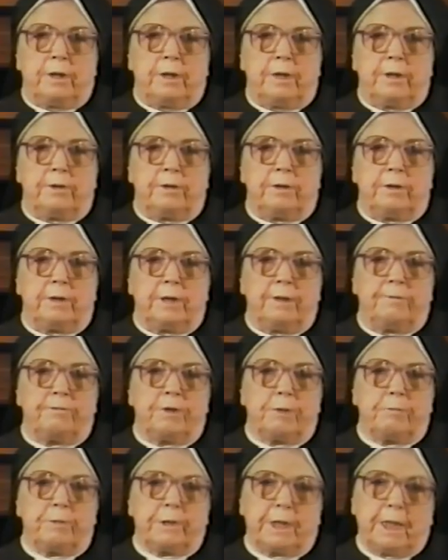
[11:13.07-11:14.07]
and if
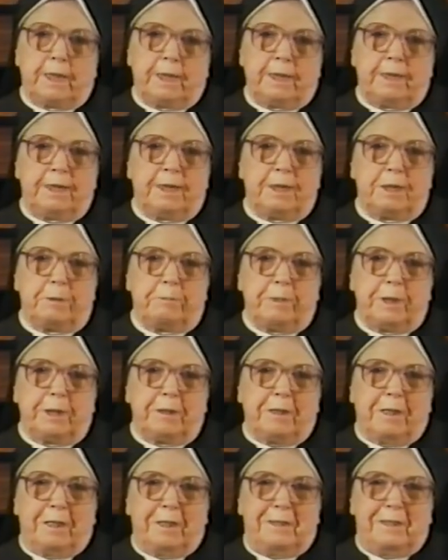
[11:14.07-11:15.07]
there was anything to be
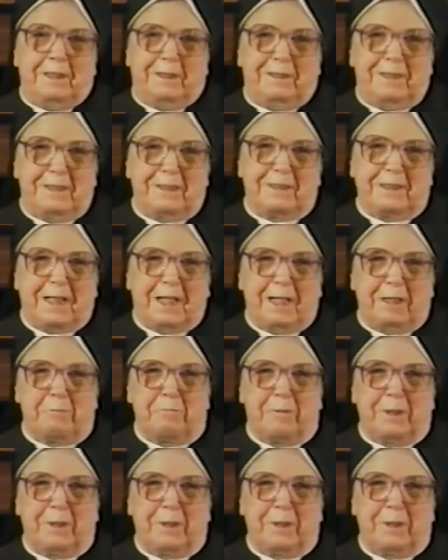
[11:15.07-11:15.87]
got on the side,